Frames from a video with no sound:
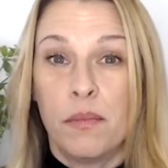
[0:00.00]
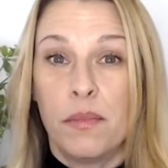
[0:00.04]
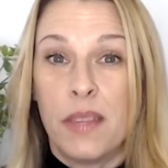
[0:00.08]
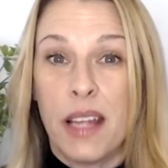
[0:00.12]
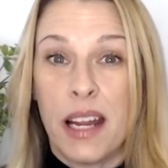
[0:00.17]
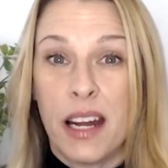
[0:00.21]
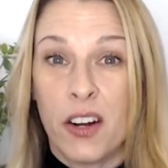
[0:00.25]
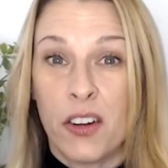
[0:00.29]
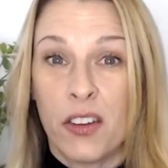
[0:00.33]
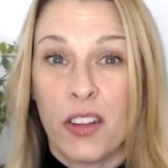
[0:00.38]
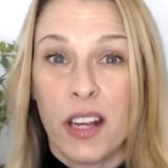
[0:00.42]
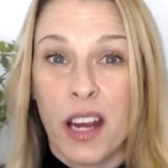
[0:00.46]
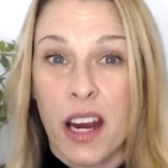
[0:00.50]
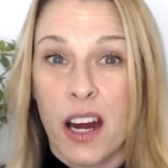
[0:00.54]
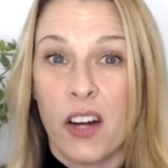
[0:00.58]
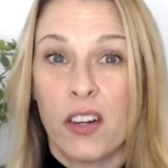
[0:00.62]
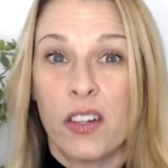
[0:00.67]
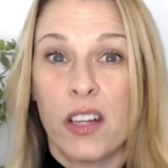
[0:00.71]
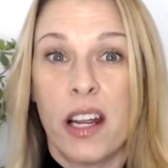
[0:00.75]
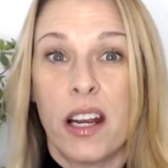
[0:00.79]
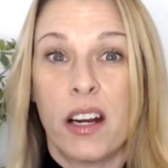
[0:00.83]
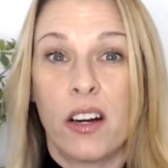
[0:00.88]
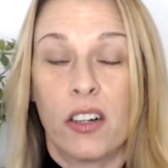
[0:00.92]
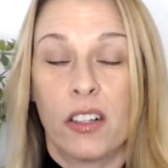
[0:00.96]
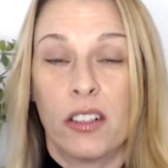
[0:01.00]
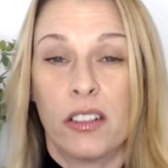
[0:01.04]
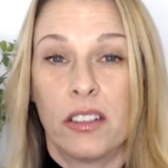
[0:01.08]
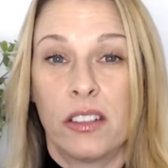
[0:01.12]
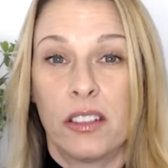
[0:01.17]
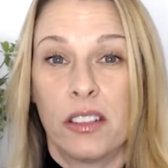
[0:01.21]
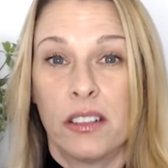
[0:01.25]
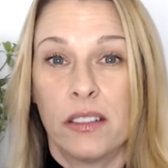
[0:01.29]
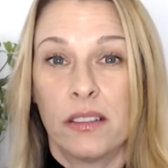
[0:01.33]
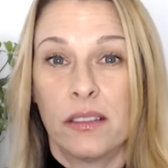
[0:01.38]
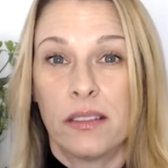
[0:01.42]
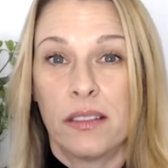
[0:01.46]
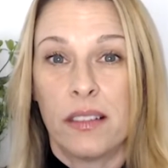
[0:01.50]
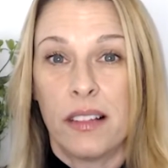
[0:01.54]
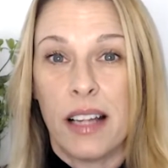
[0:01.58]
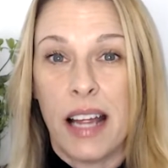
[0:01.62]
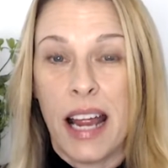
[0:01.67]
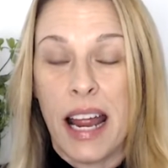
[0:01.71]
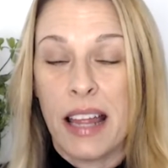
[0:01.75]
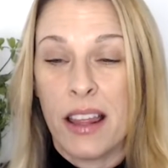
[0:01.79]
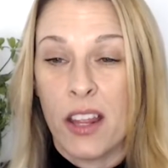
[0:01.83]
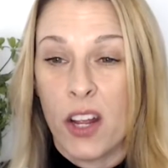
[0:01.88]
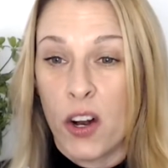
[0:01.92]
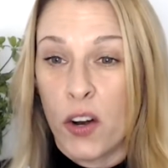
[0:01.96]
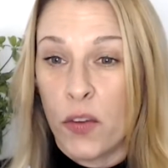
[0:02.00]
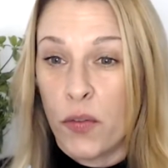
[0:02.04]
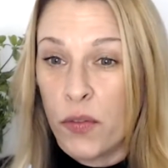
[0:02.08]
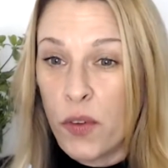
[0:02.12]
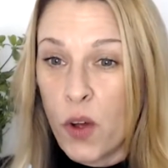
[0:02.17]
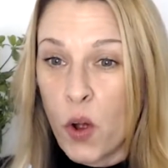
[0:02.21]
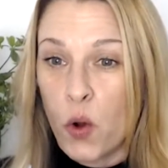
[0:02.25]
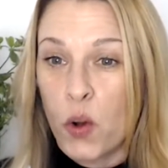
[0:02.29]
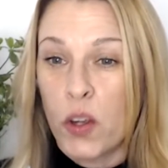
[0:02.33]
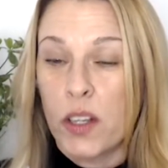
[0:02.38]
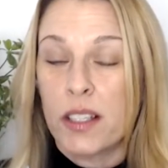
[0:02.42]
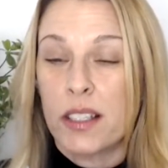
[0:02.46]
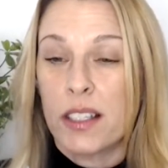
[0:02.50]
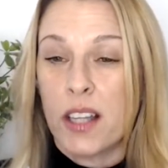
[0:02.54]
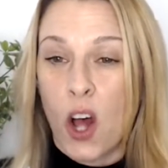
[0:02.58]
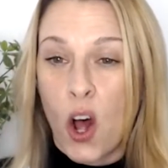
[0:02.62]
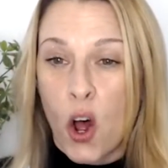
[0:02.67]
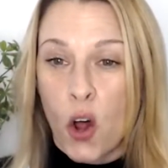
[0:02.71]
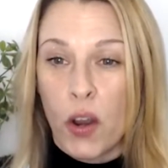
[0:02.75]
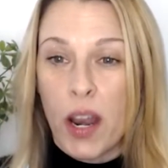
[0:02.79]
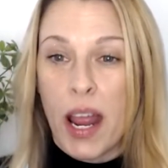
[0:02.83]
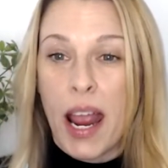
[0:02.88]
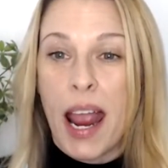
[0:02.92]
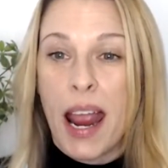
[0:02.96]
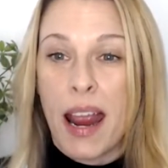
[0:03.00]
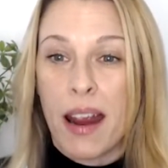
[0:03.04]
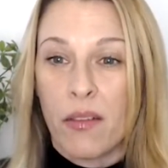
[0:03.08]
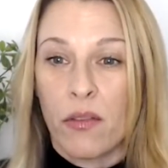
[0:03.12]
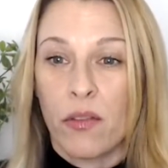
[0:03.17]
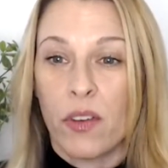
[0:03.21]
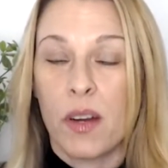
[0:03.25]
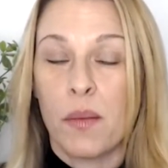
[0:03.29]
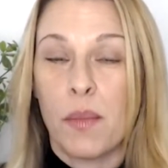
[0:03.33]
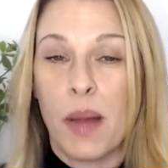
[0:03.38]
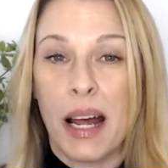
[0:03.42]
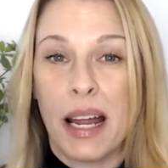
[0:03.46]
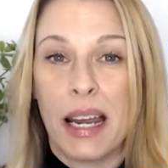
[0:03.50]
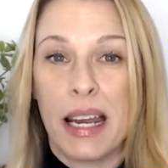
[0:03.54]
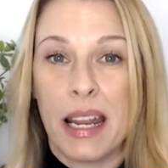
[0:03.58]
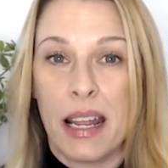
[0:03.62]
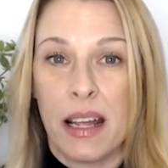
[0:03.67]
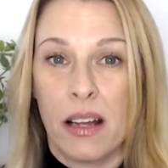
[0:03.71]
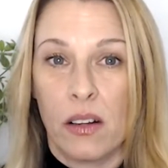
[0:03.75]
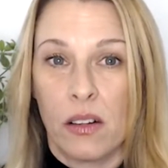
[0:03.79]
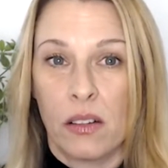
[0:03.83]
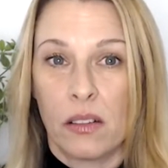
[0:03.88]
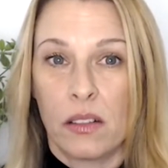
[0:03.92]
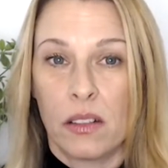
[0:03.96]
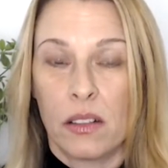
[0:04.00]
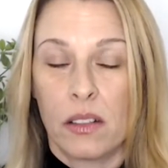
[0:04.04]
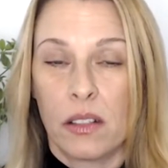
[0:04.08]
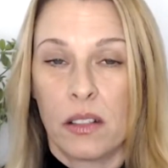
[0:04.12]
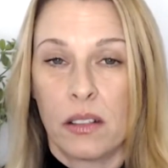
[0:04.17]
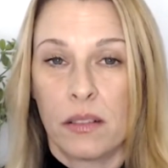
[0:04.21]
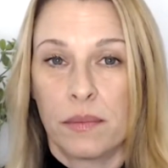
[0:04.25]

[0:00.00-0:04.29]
are the caretakers, and they're focused on everybody else.